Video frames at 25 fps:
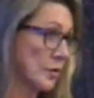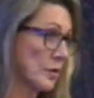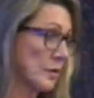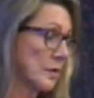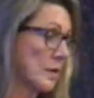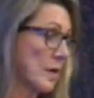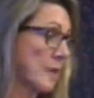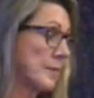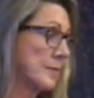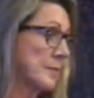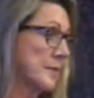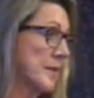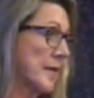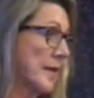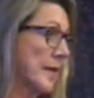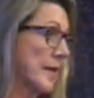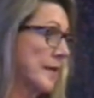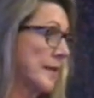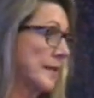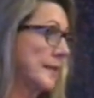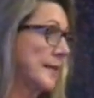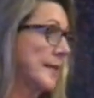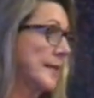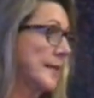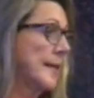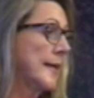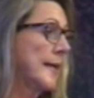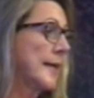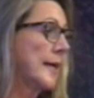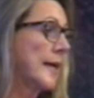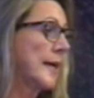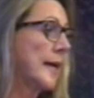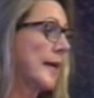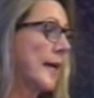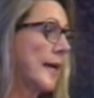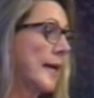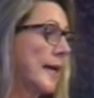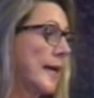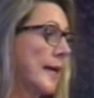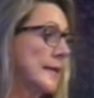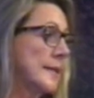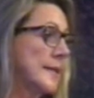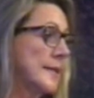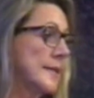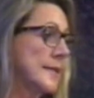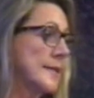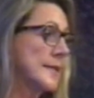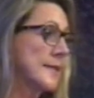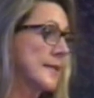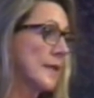op-ed, and
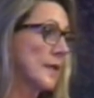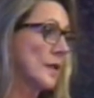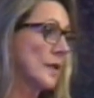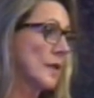he sent